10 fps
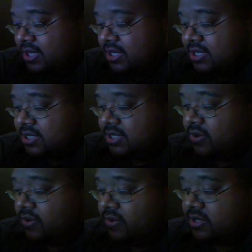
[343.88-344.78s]
is
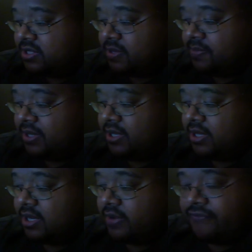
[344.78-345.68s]
going to
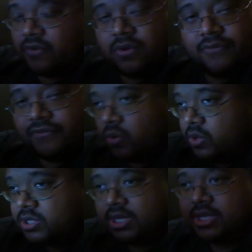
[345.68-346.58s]
be, of
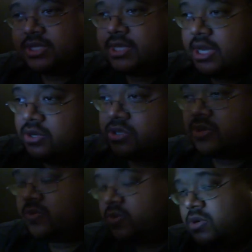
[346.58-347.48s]
course, a contender
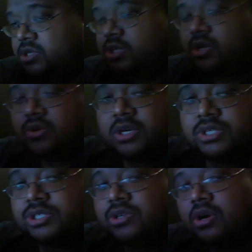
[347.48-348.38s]
towards,
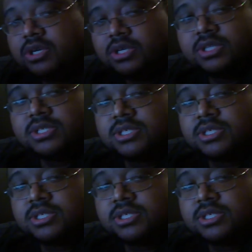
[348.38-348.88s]
Uncharted and